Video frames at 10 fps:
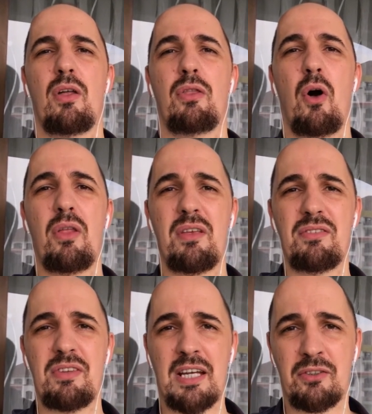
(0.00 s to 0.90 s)
Though
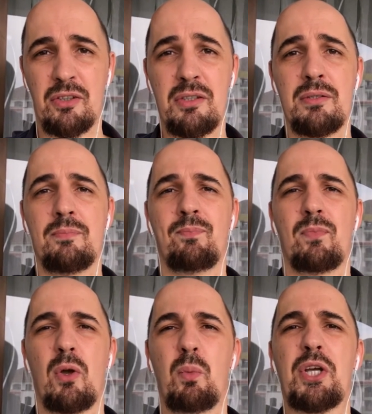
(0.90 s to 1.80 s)
this section,
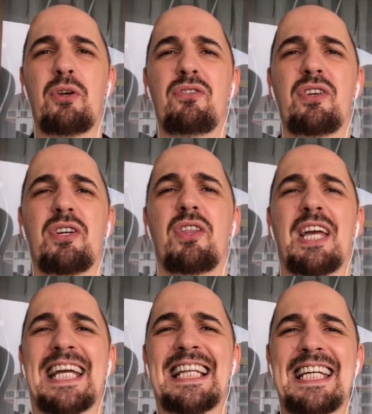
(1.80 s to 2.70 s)
we consider
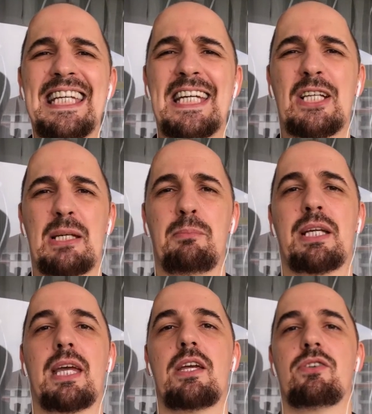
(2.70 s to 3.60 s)
the clinical
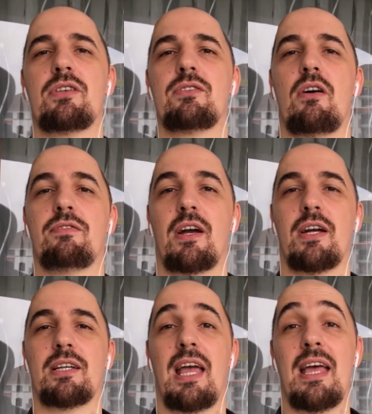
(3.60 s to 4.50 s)
implications of
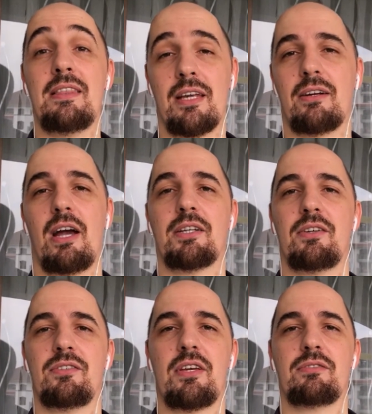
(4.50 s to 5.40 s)
and the
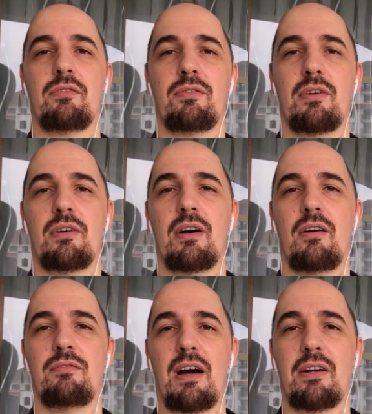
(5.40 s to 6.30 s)
characteristics
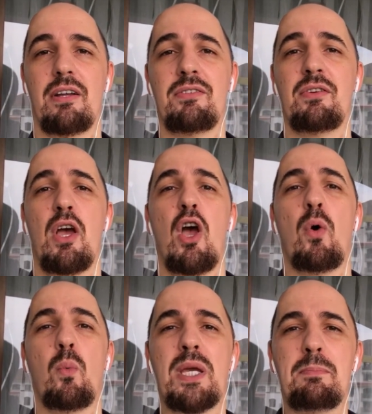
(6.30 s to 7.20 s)
of virus,
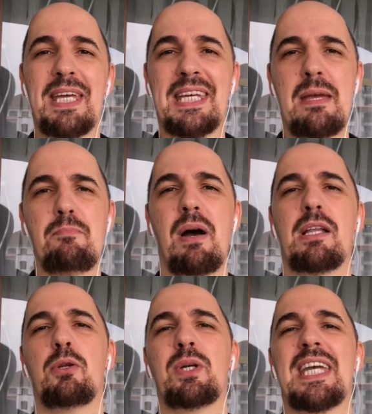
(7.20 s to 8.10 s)
we begin
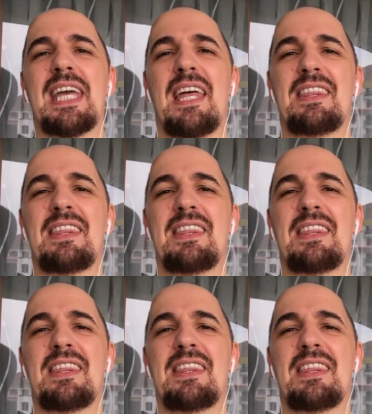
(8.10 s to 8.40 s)
by looking